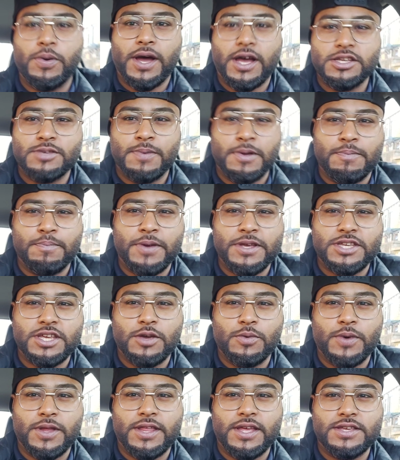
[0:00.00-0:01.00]
has been
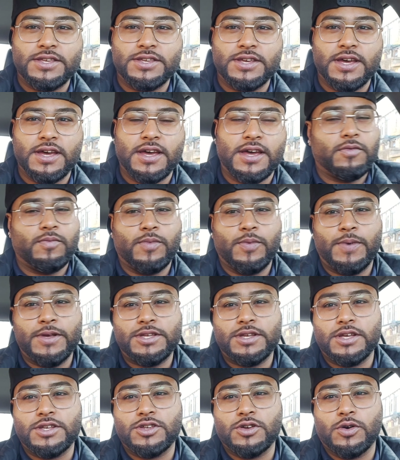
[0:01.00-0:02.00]
busy with his
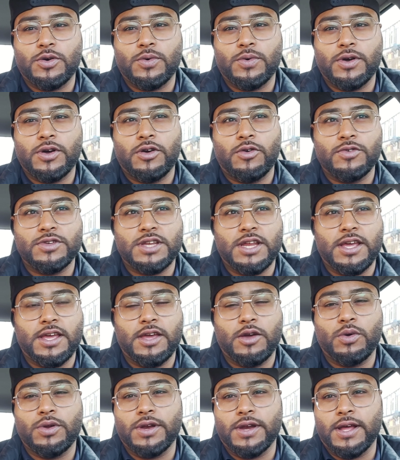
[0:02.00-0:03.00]
business, so obviously
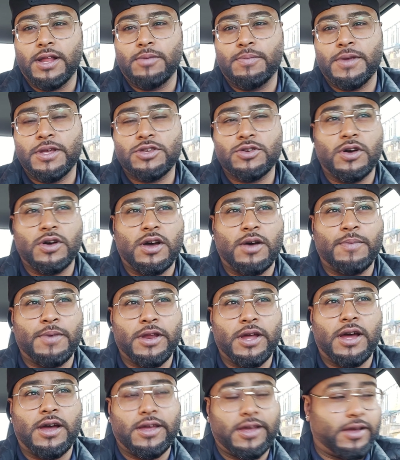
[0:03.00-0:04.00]
he couldn't help me, so I've
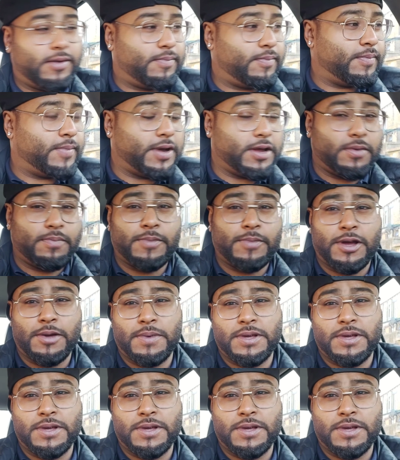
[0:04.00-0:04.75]
been at it by